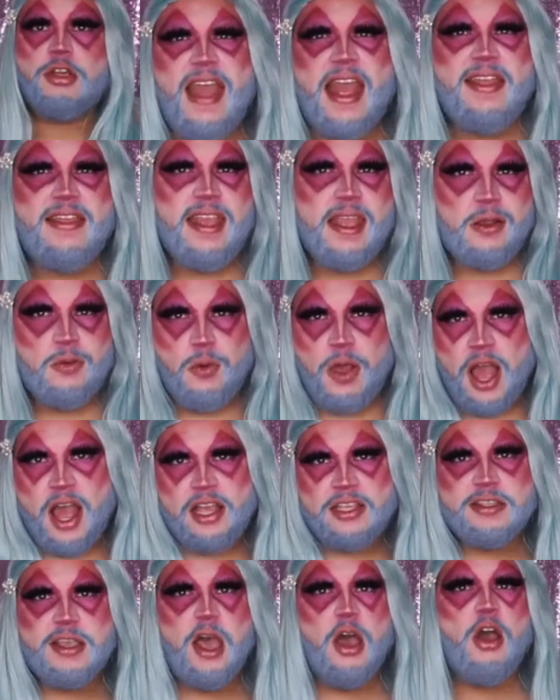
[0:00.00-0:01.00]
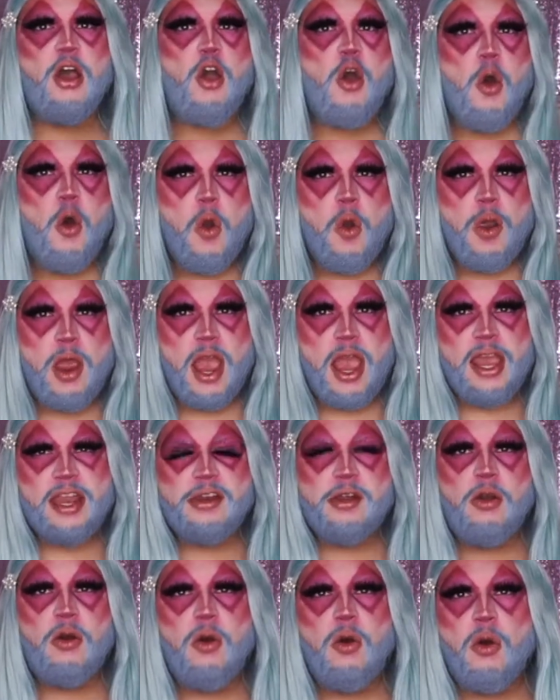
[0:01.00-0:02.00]
And there was Ahura, and
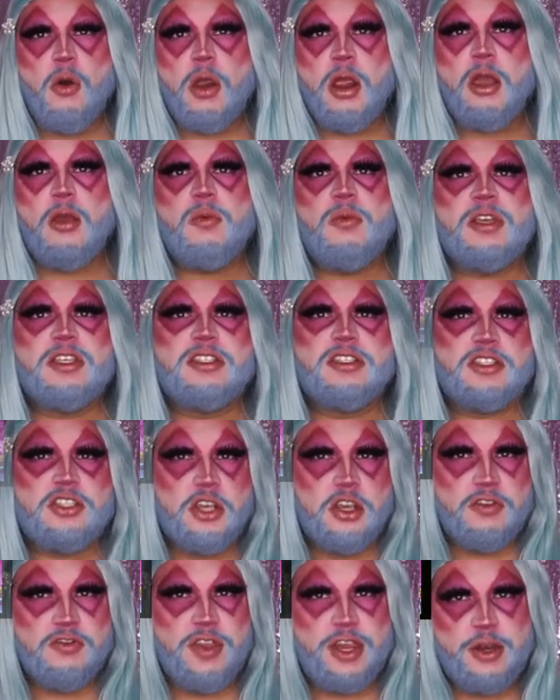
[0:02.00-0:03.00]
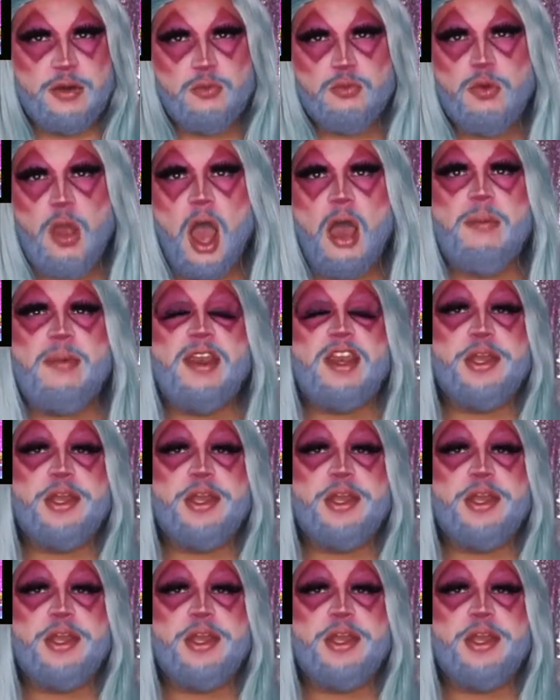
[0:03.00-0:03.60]
Ahura was serving Robin